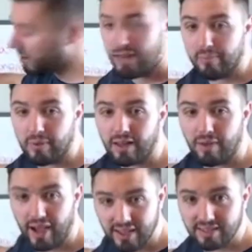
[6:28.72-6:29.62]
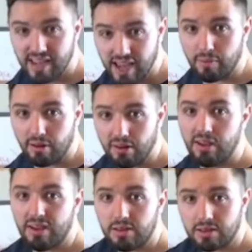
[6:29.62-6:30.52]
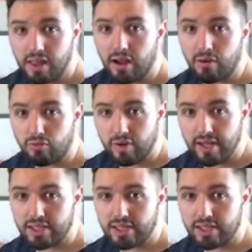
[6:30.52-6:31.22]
keeping them at the table, they're really